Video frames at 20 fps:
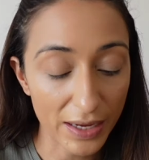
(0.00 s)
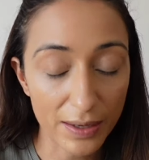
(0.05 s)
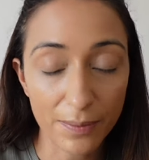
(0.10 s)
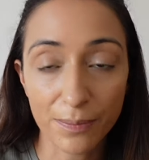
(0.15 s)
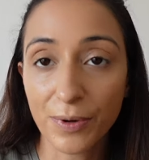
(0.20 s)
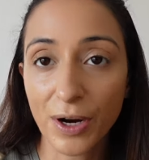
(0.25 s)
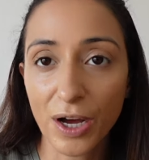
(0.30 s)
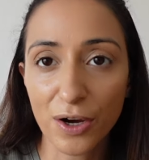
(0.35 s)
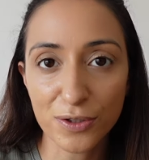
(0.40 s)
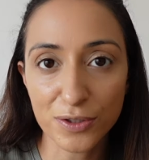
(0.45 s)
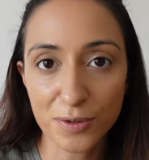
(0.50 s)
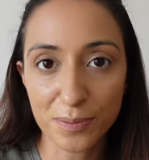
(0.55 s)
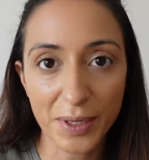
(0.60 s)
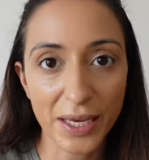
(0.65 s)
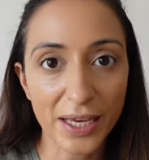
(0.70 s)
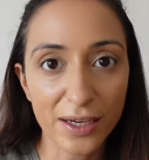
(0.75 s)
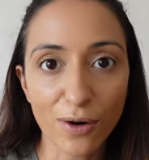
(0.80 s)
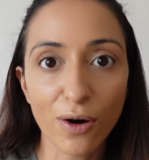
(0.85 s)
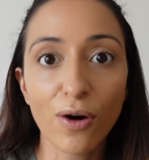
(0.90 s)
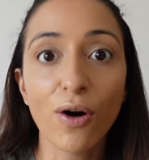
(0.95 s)
Brows
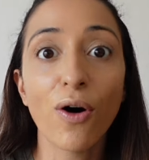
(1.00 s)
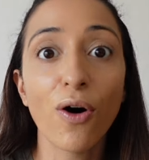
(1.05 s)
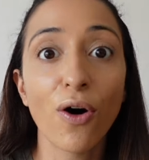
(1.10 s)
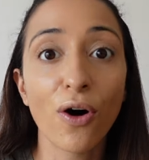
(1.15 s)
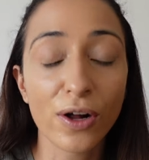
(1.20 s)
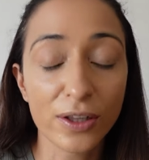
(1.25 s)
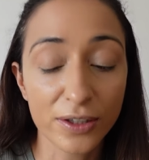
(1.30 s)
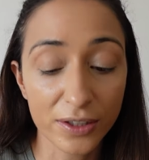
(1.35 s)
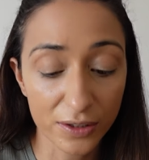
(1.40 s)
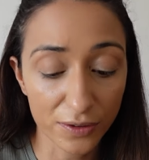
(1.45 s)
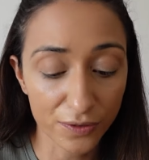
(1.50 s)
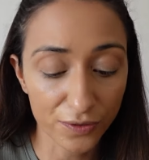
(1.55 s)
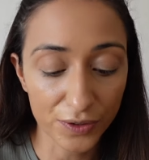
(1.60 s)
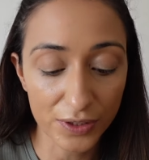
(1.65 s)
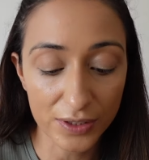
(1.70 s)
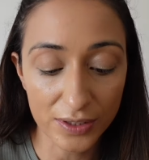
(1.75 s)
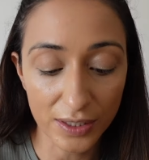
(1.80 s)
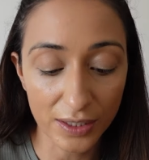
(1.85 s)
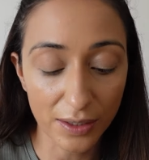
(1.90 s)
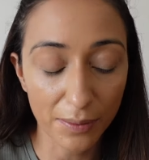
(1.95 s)
make all the
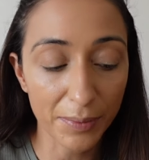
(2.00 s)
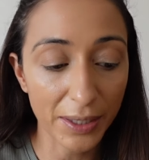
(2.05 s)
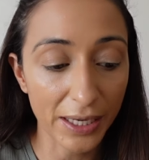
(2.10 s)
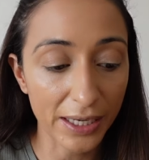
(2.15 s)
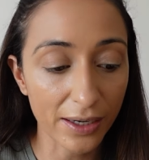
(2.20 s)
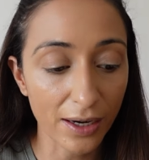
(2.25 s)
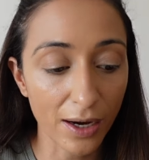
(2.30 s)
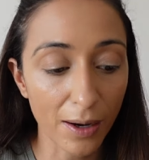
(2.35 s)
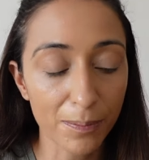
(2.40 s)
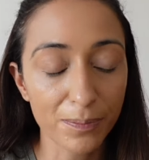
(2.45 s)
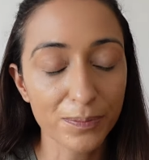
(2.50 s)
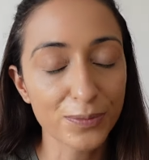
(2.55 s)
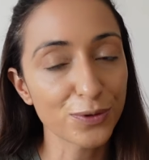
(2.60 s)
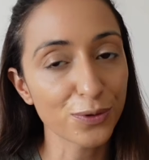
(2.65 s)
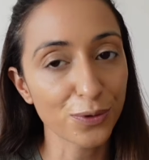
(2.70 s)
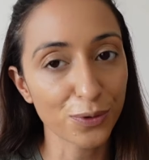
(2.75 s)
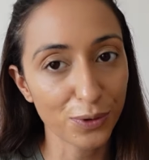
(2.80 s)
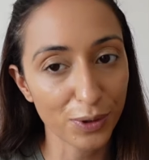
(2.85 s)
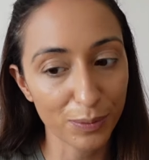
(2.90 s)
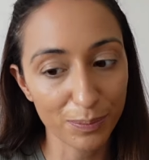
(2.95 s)
difference in our makeup.
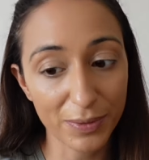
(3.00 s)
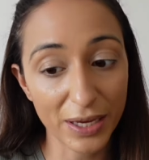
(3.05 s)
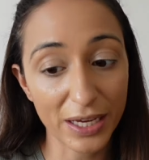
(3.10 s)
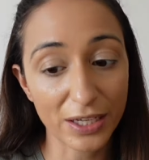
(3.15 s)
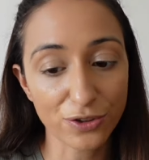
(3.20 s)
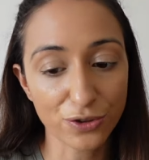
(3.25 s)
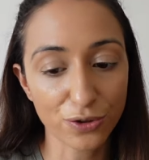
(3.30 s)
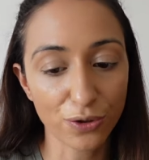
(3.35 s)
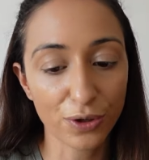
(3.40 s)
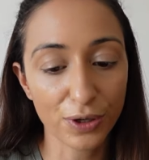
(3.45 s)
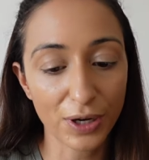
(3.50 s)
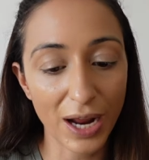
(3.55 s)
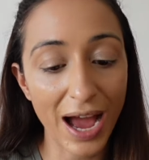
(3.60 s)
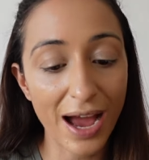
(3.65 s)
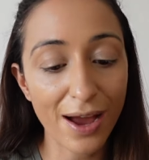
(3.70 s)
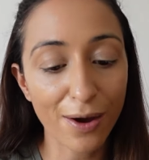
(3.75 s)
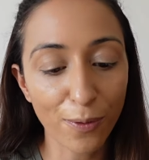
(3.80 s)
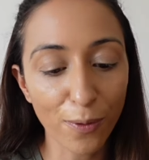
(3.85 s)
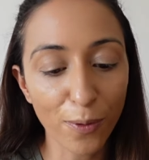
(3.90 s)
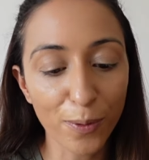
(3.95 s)
So make sure,
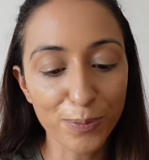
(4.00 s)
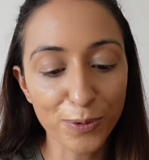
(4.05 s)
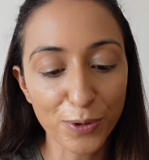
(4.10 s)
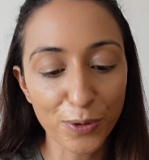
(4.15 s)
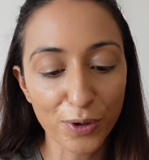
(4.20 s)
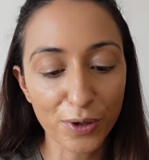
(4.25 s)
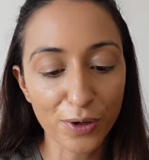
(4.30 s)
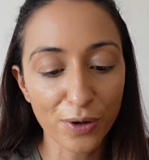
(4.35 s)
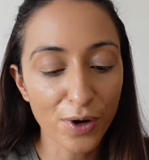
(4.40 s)
I hope you